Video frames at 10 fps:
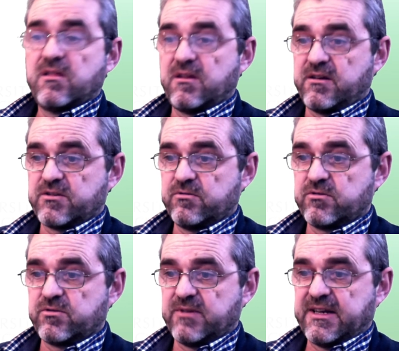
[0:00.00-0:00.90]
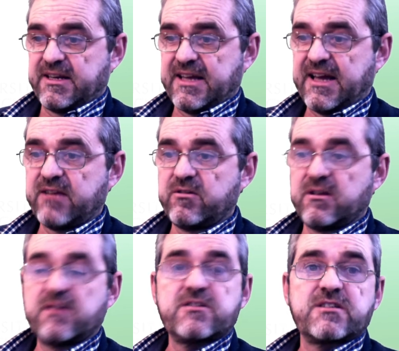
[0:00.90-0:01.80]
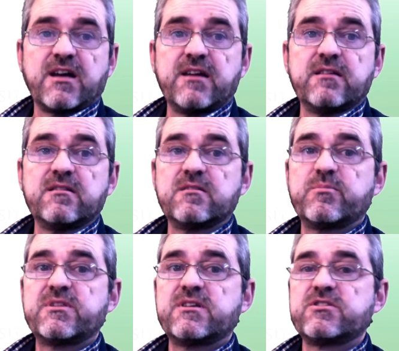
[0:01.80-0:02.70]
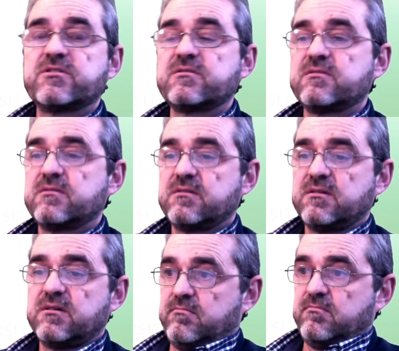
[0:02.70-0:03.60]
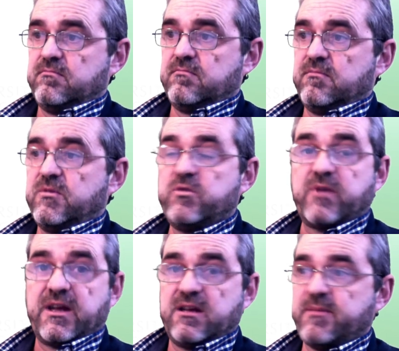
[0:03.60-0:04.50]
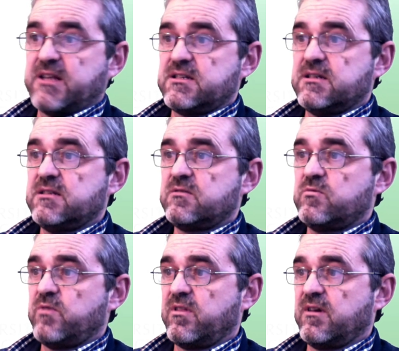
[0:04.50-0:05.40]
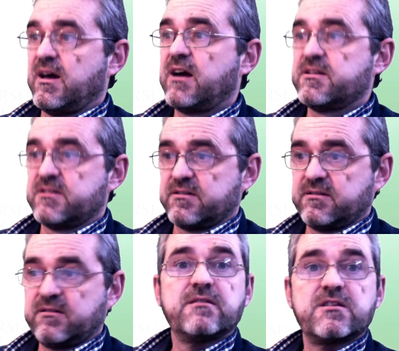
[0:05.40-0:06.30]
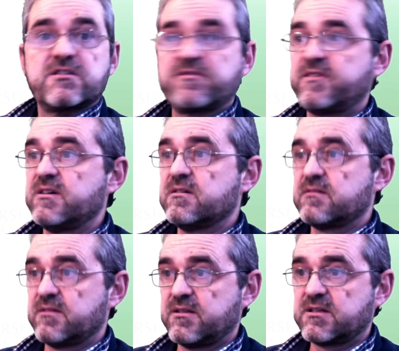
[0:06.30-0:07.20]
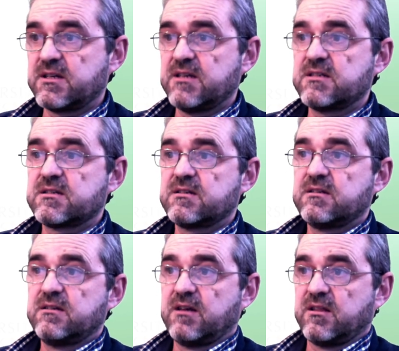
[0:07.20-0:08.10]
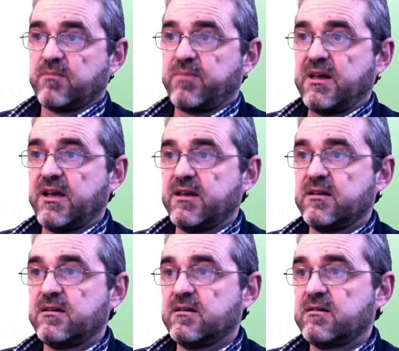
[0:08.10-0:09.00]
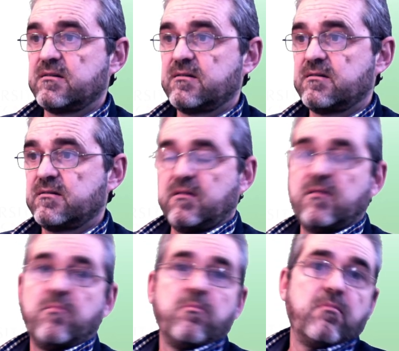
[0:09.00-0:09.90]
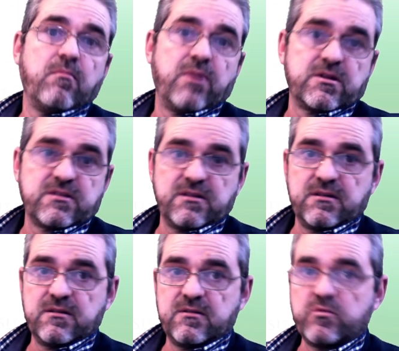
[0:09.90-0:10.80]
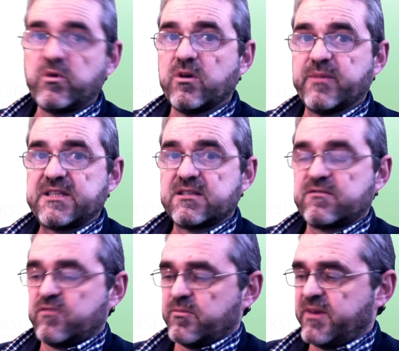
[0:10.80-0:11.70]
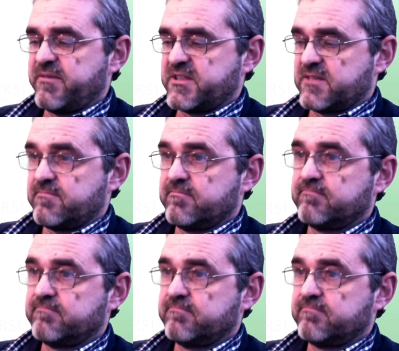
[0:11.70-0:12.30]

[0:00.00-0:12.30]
There is also an angular sign interpretation. You can imagine it with a larger sphere in this case and a plane here, but we omit it for brevity.